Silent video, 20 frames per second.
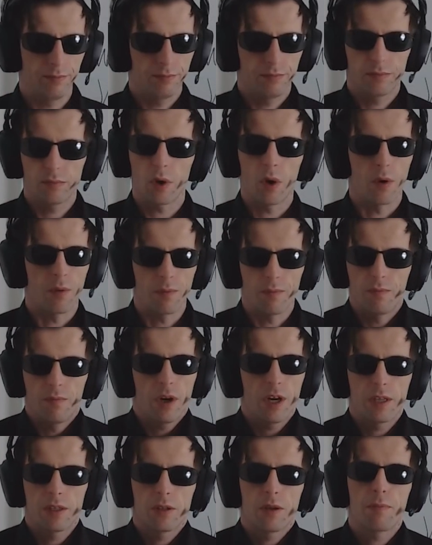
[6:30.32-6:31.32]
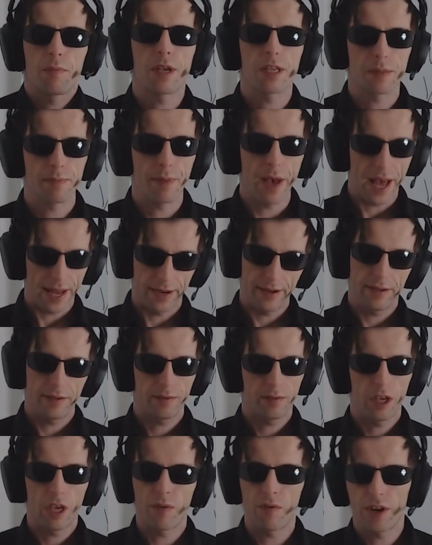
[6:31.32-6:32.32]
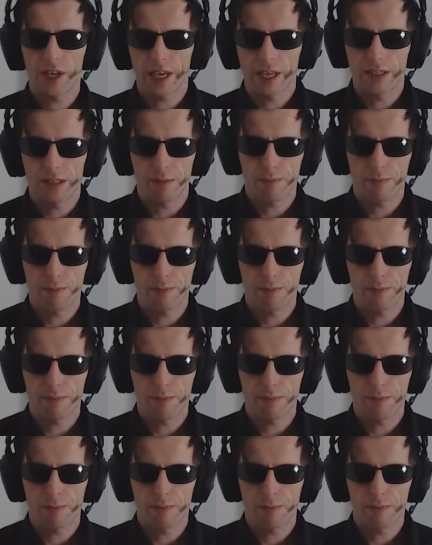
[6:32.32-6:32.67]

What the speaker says: So, what is your best bet, even against